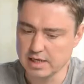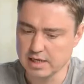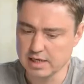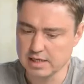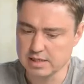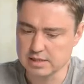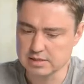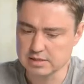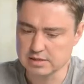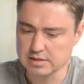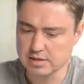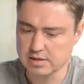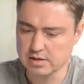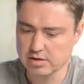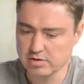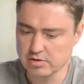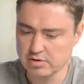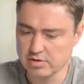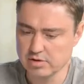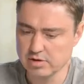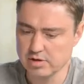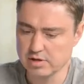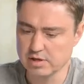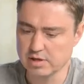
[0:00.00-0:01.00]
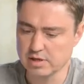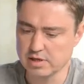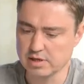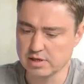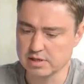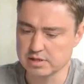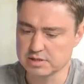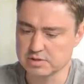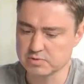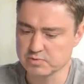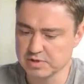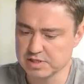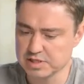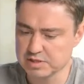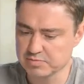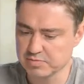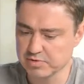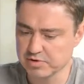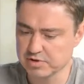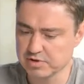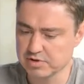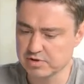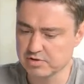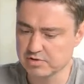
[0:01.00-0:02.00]
And our sweet
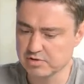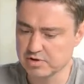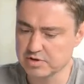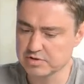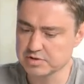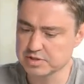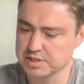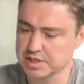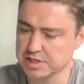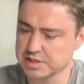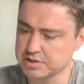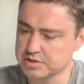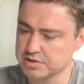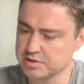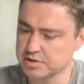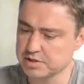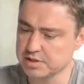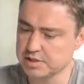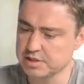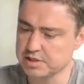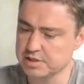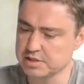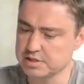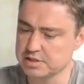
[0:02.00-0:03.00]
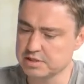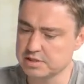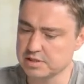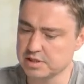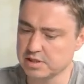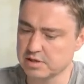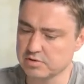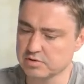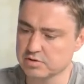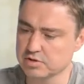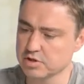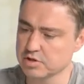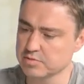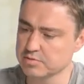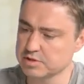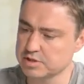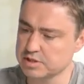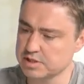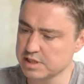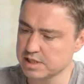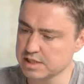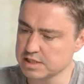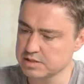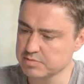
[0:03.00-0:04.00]
spot or our sector is autonomous
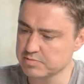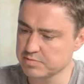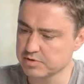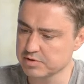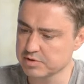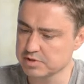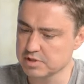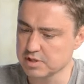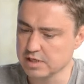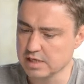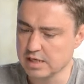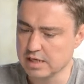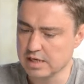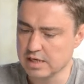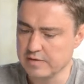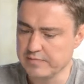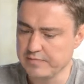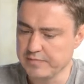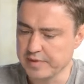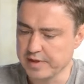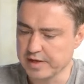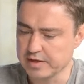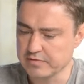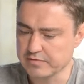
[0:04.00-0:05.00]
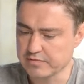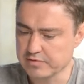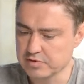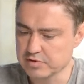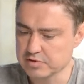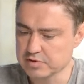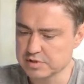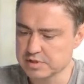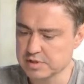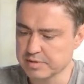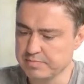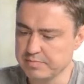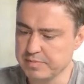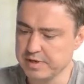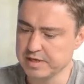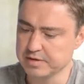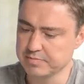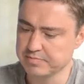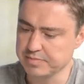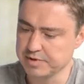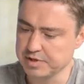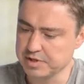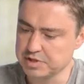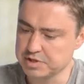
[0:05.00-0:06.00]
transport. And of course, the
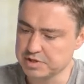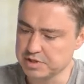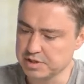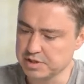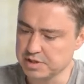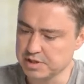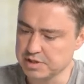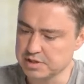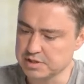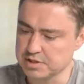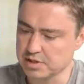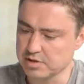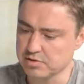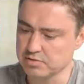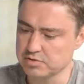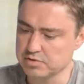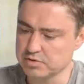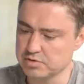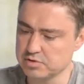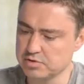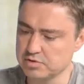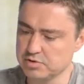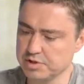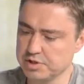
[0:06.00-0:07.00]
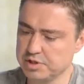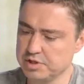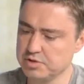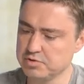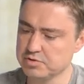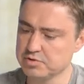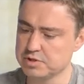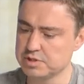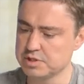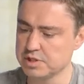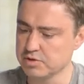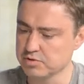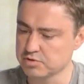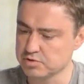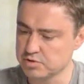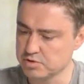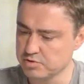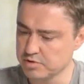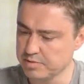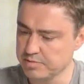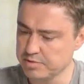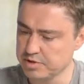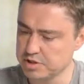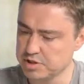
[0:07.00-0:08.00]
bigger picture is how to reduce
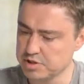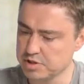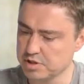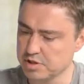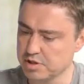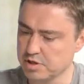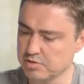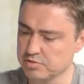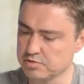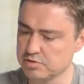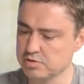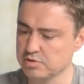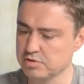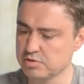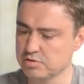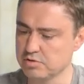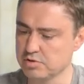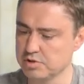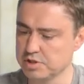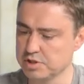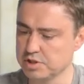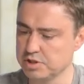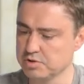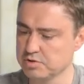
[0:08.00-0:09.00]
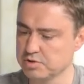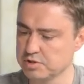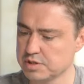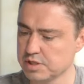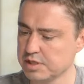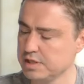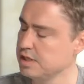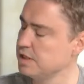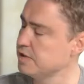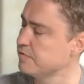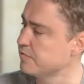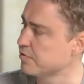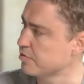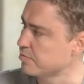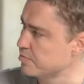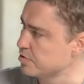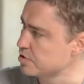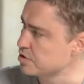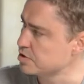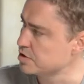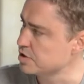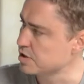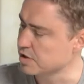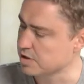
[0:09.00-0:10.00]
CO2 emission, how to reduce the need for
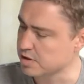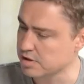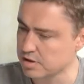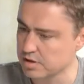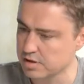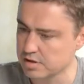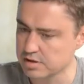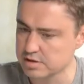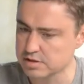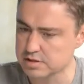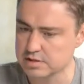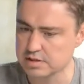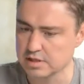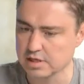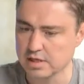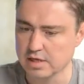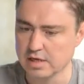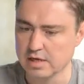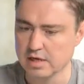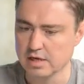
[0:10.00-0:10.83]
personal cars,